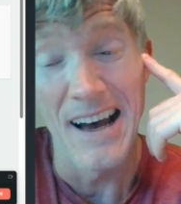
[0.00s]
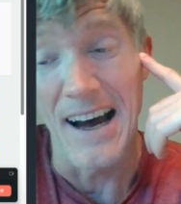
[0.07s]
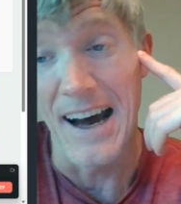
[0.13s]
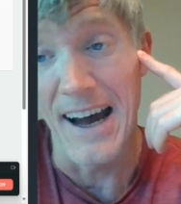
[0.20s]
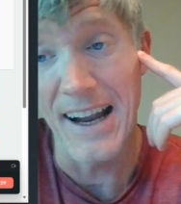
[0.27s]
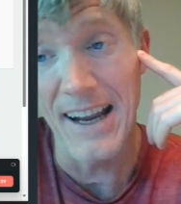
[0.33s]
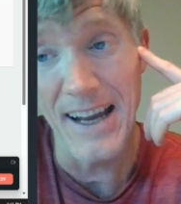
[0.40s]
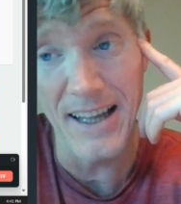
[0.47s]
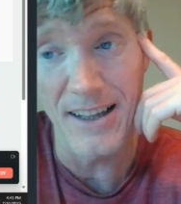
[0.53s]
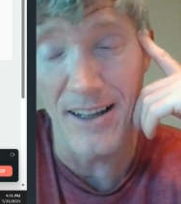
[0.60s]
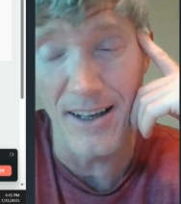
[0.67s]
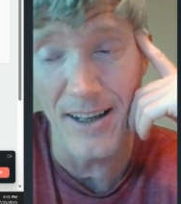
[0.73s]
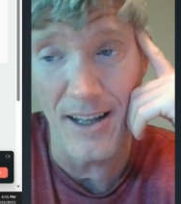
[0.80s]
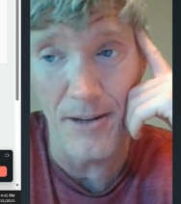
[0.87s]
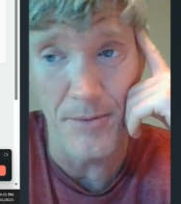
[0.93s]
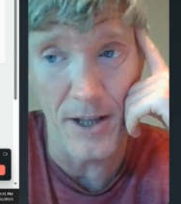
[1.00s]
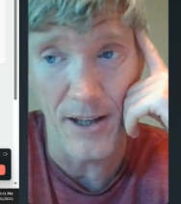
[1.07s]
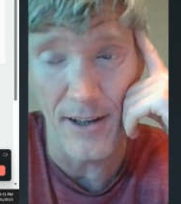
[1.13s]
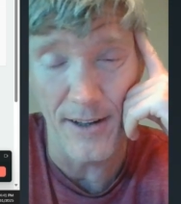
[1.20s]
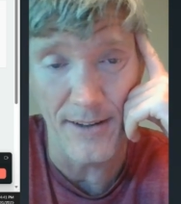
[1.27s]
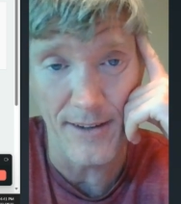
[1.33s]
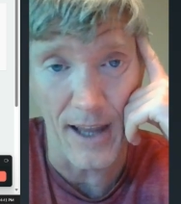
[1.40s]
I got lucky
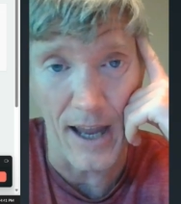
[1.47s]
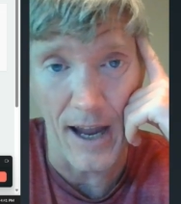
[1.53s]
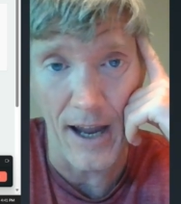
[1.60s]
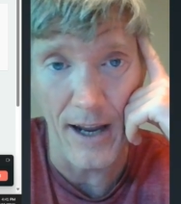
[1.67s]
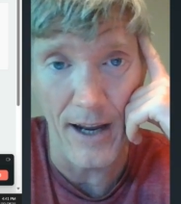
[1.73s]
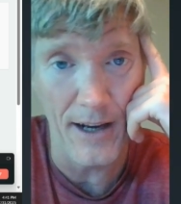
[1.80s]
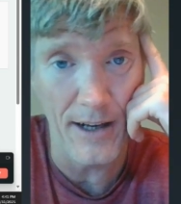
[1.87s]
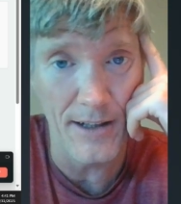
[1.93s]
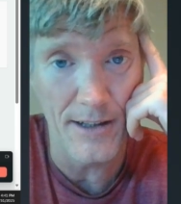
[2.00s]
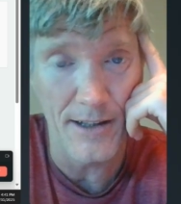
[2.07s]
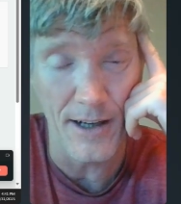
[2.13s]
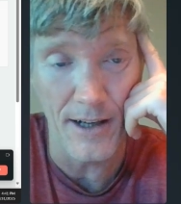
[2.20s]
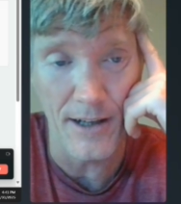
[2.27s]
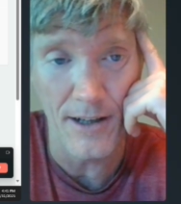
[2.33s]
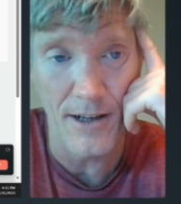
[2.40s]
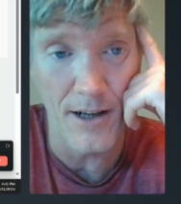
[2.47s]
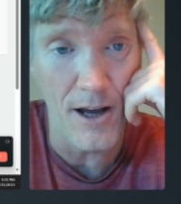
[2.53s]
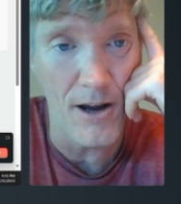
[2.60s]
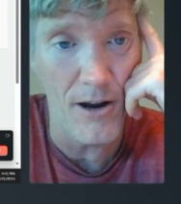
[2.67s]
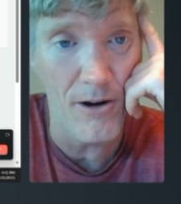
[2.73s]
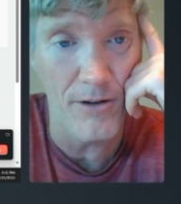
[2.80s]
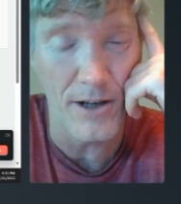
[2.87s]
because I didn't
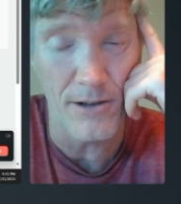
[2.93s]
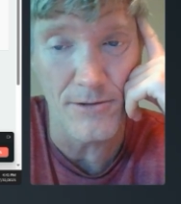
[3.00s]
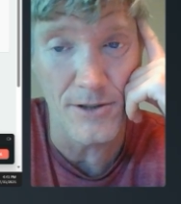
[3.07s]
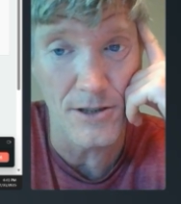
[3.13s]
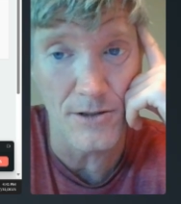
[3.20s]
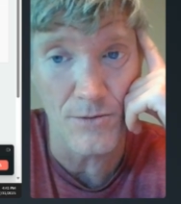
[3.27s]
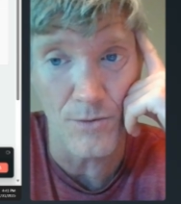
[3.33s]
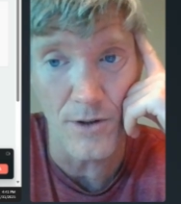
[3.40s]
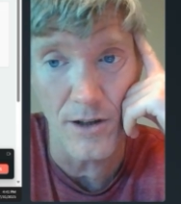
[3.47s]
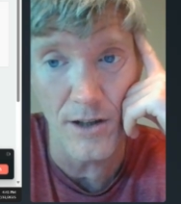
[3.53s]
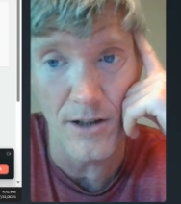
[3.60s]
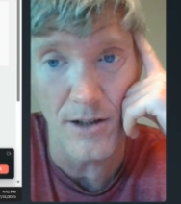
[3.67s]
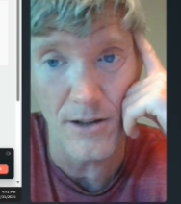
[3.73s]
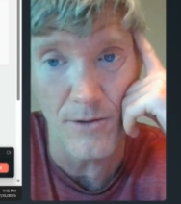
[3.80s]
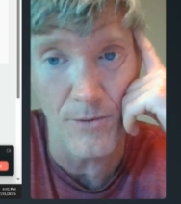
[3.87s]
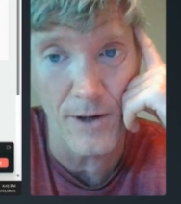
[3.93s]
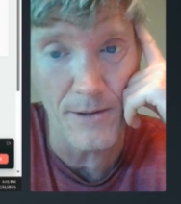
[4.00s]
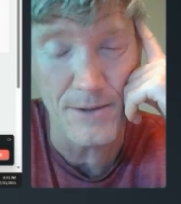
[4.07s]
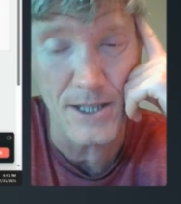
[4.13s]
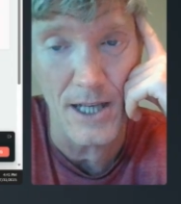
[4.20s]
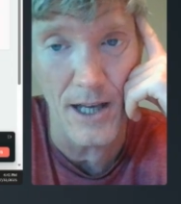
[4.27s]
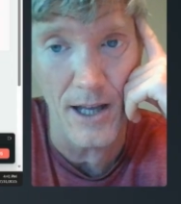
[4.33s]
know, and I was just working on the
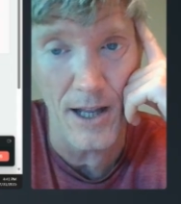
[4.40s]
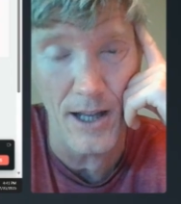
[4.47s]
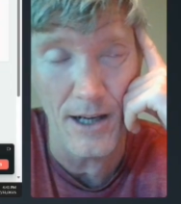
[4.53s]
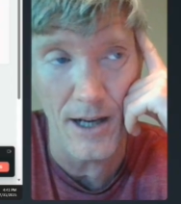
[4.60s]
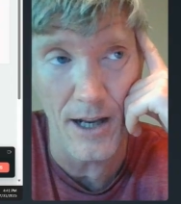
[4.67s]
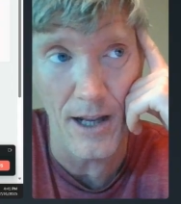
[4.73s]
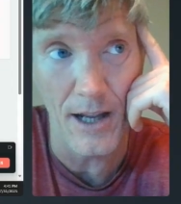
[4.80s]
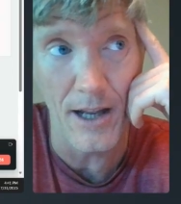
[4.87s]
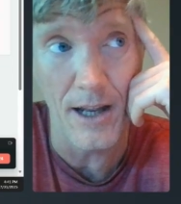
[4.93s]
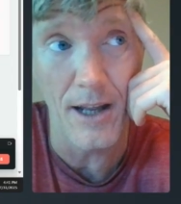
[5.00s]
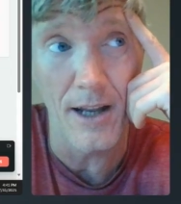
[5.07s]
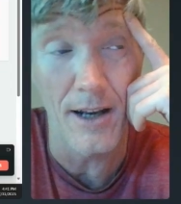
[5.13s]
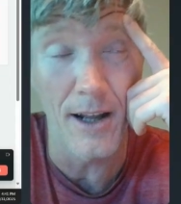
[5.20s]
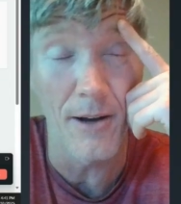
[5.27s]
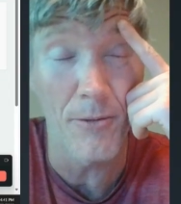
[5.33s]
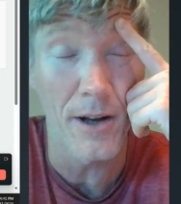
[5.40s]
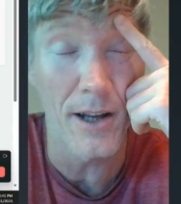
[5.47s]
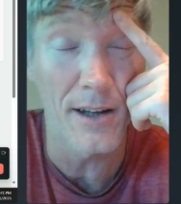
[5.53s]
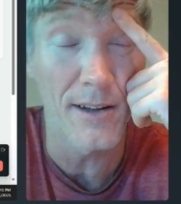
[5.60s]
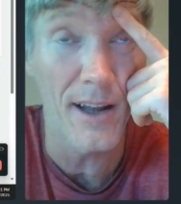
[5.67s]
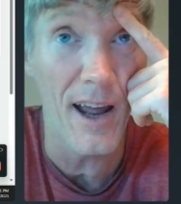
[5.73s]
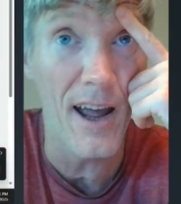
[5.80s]
website, and it
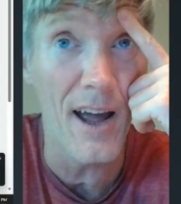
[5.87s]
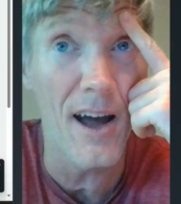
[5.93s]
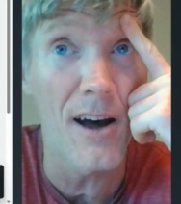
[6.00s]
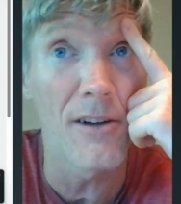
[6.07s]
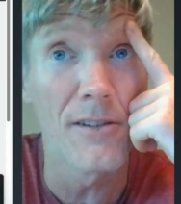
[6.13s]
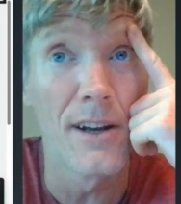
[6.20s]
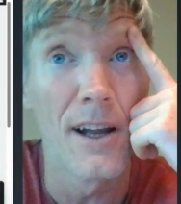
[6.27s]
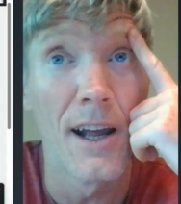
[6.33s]
went down,